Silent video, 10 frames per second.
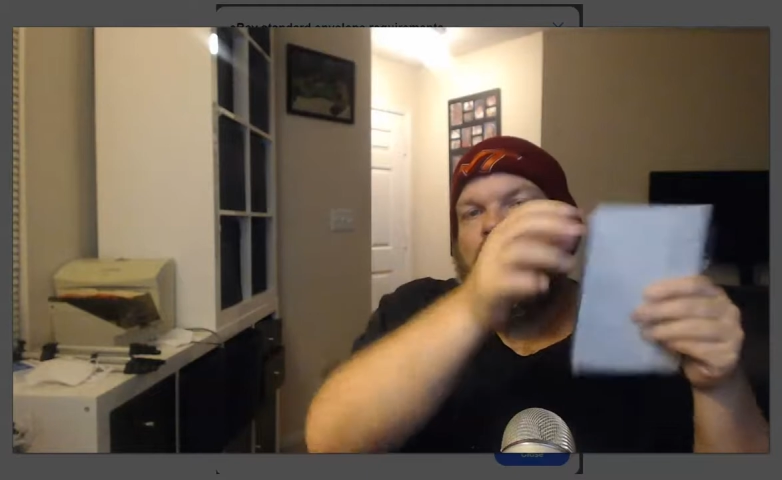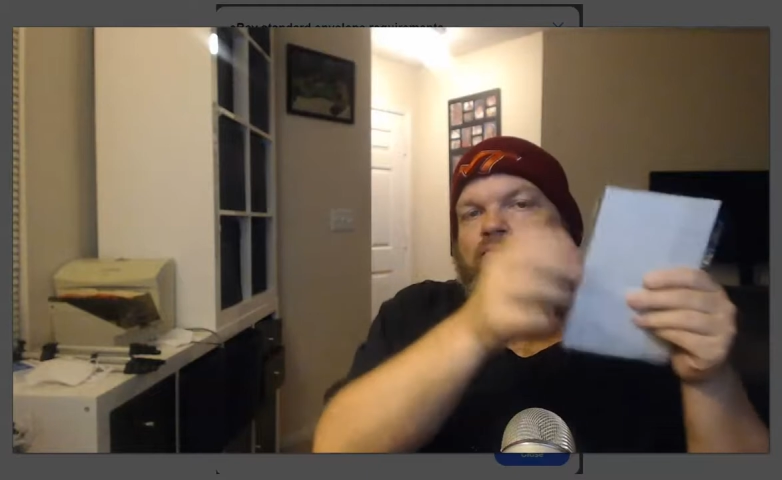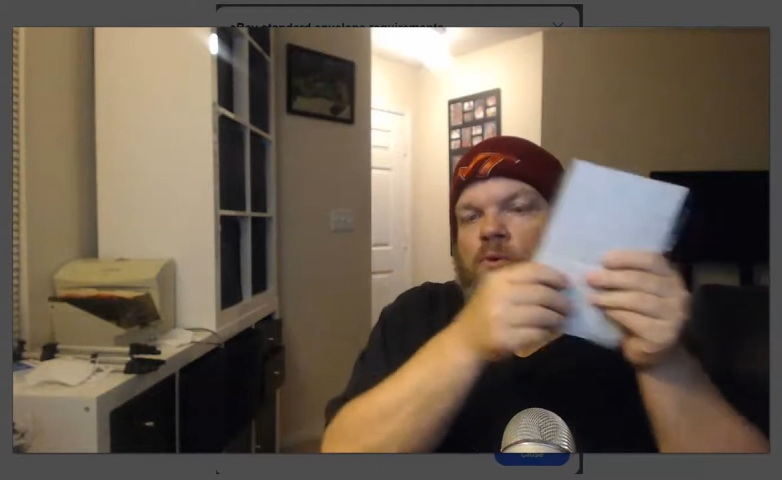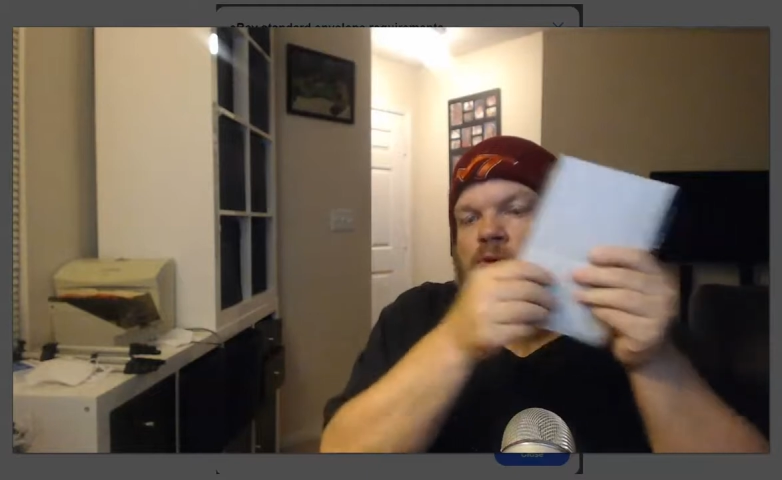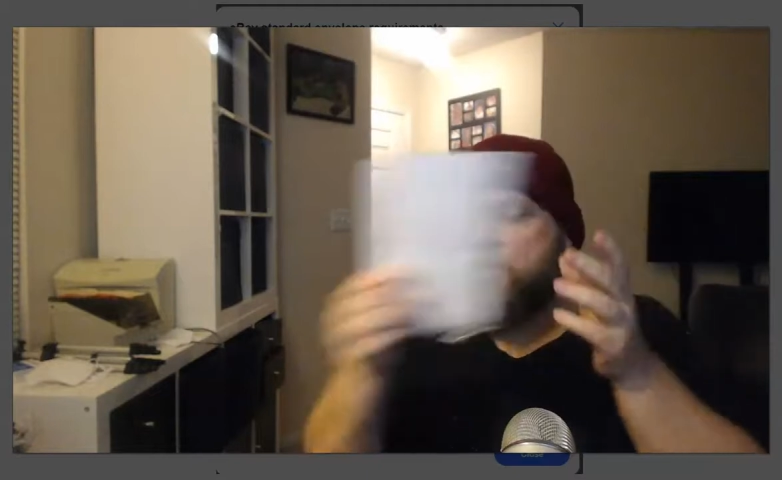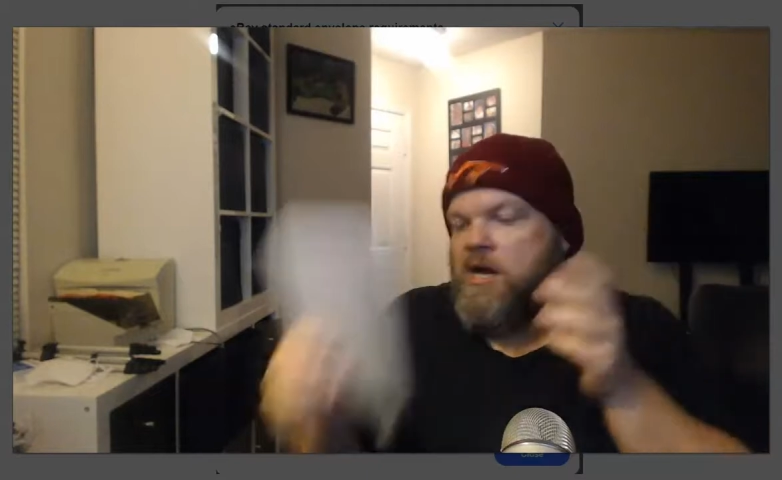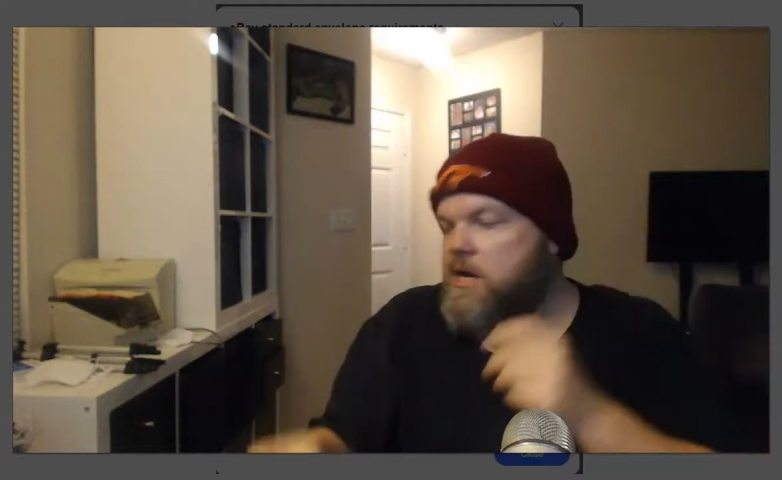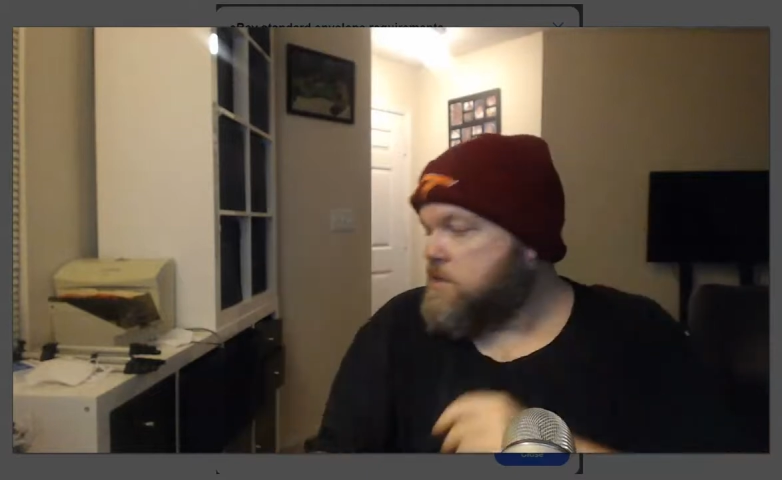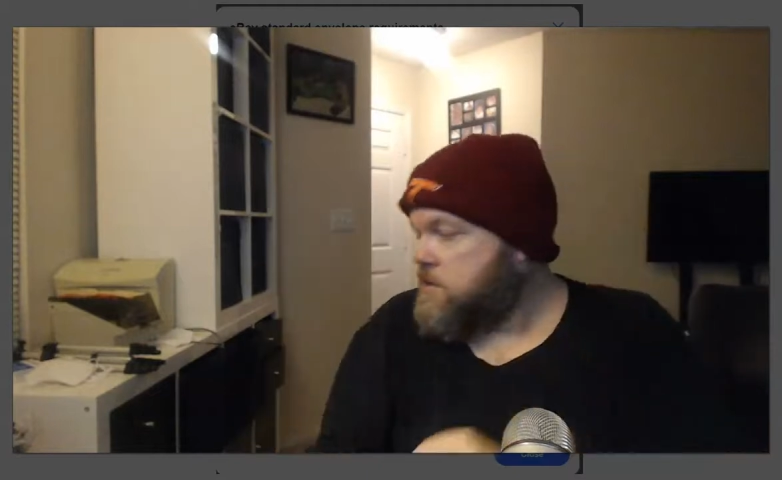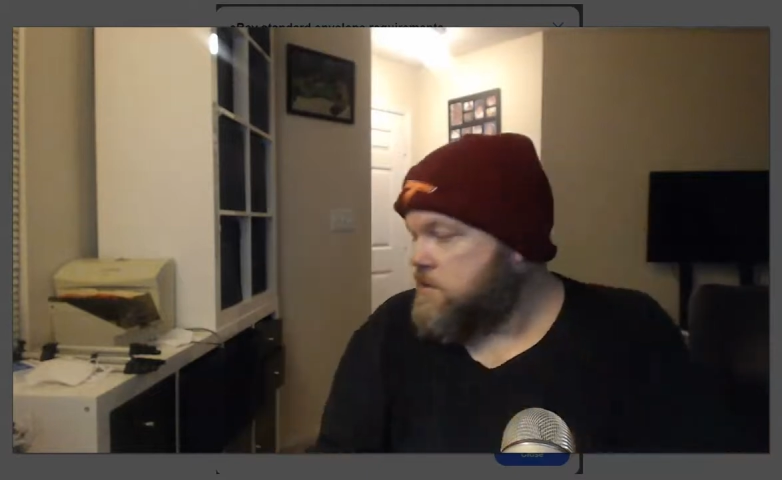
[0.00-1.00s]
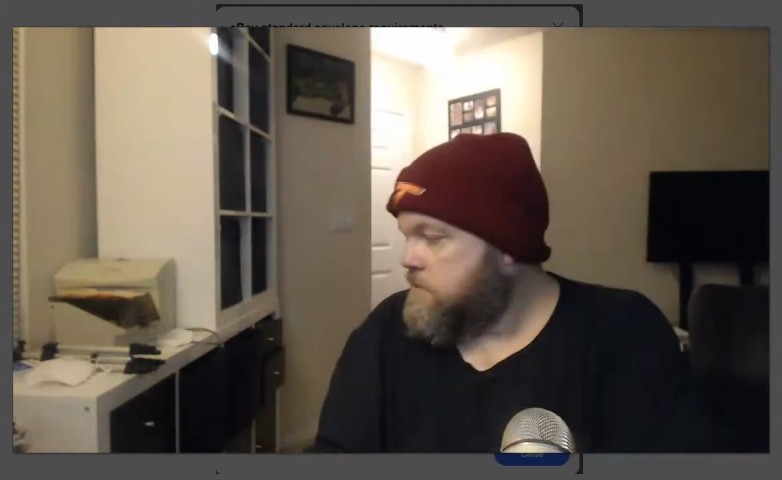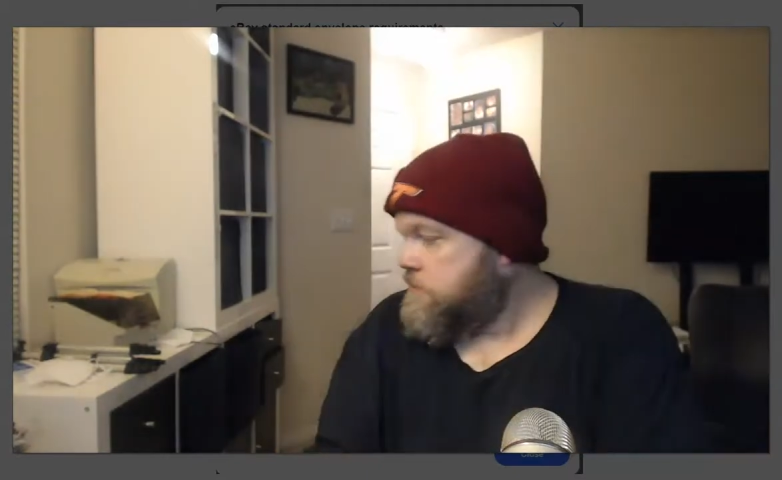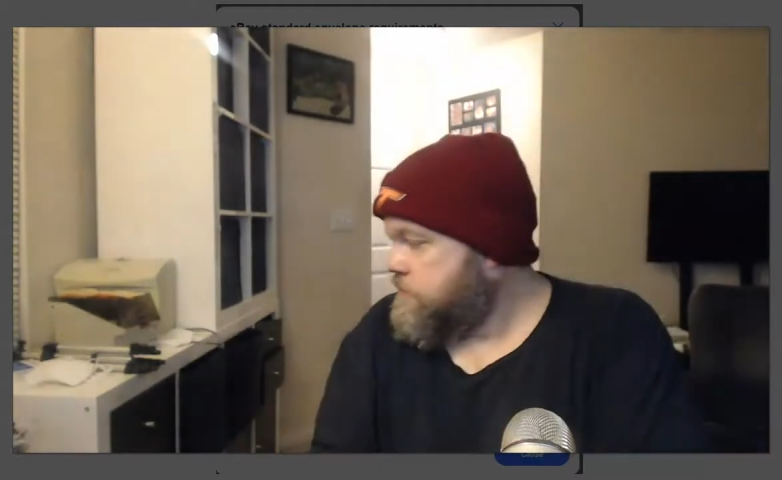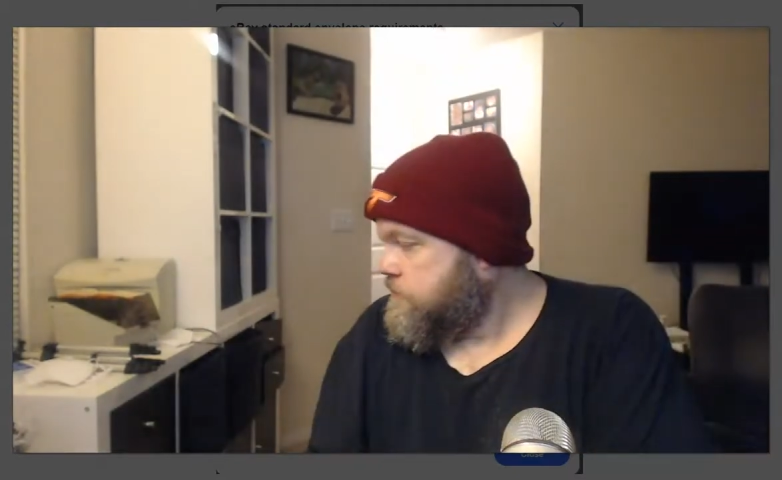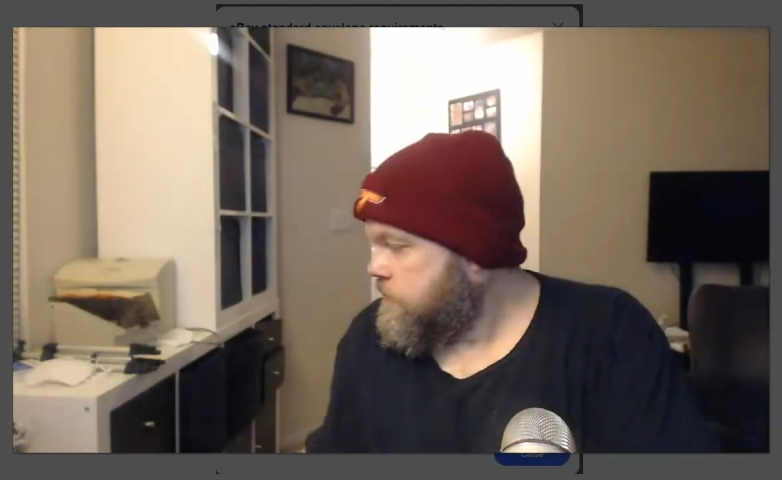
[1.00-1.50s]
4 sides.
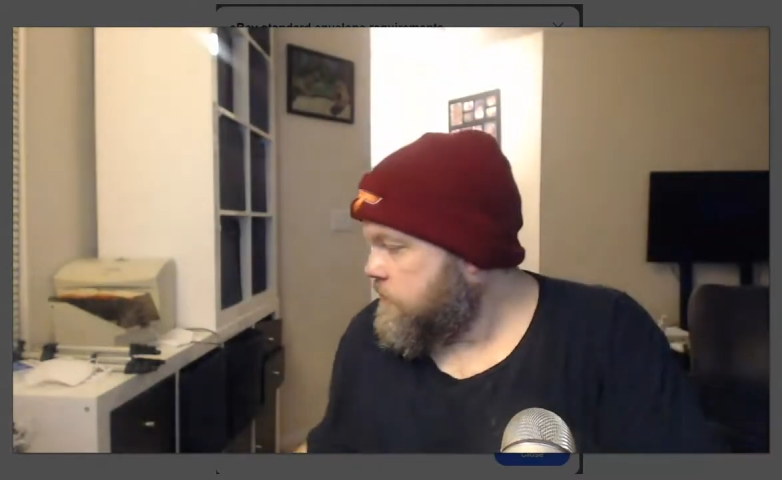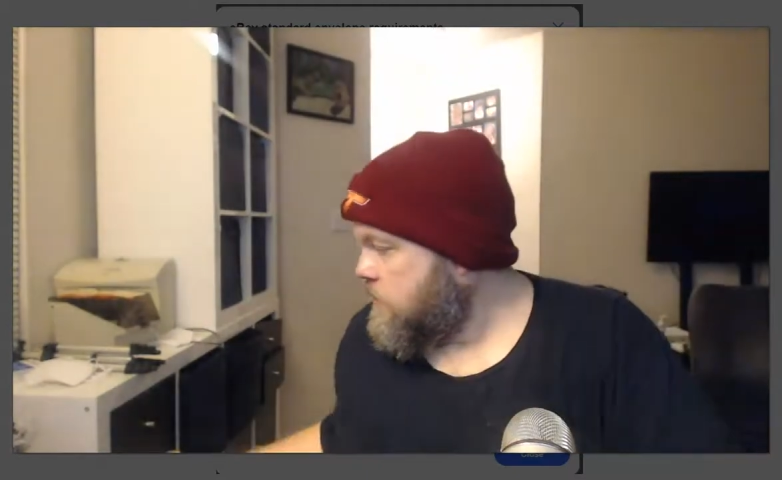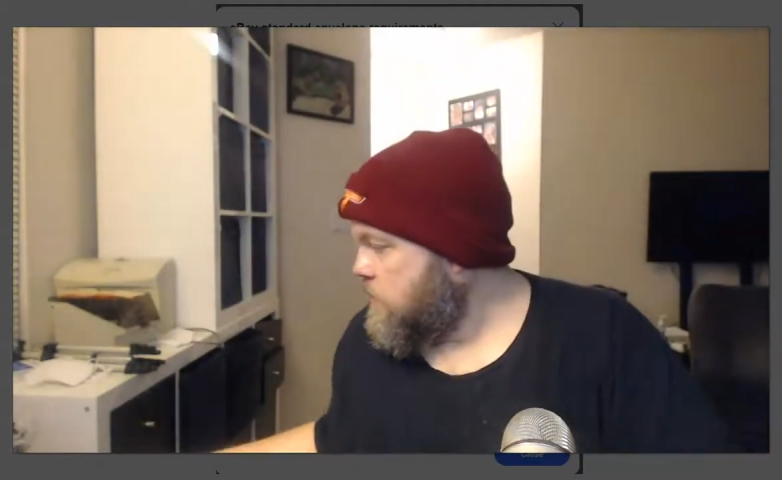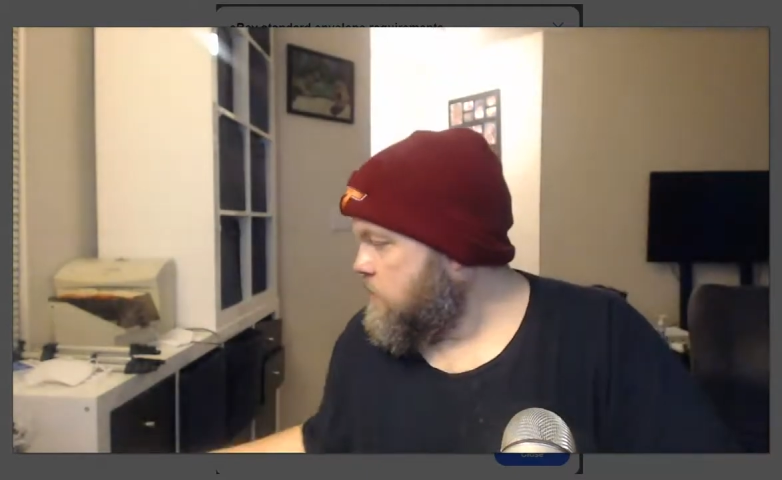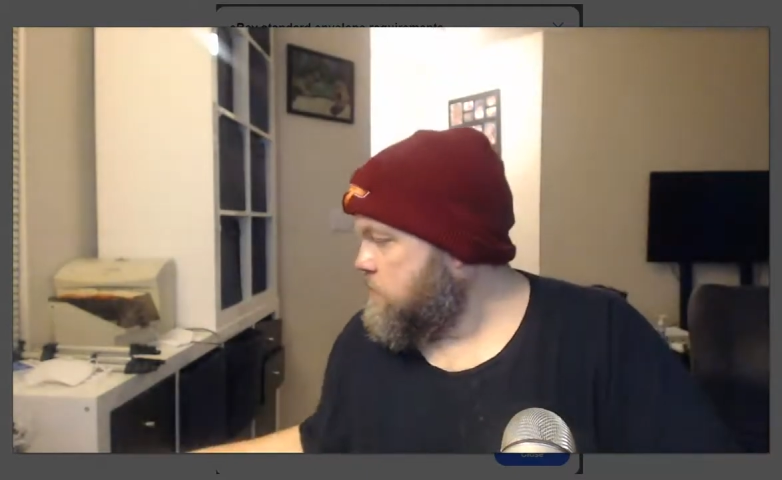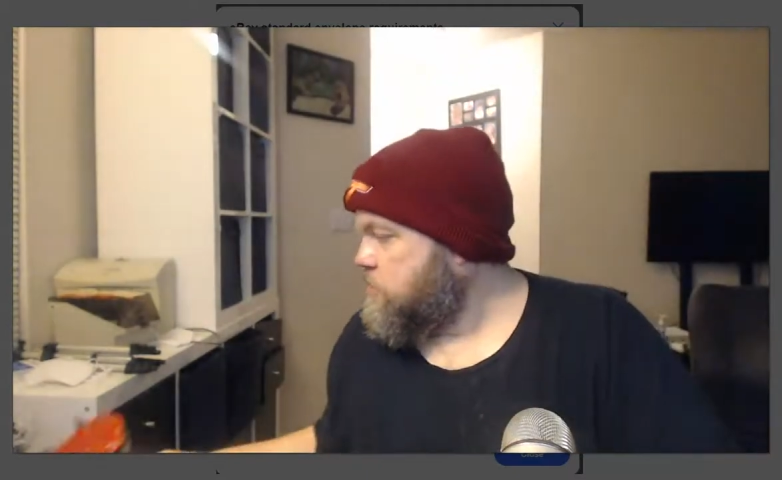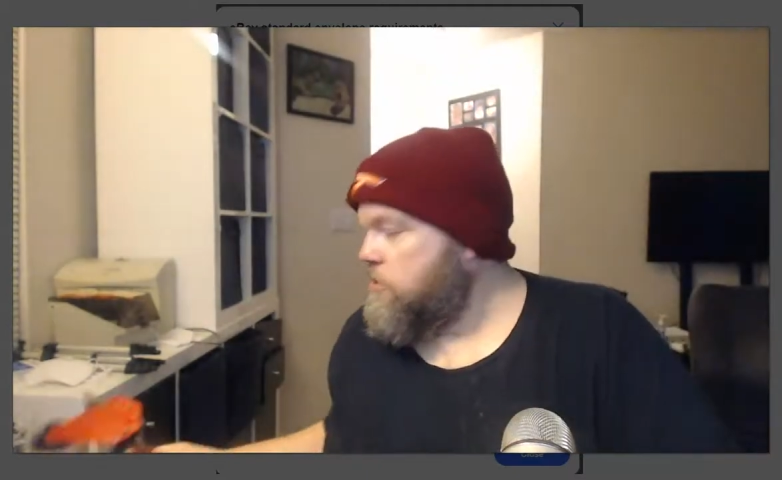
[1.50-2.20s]
So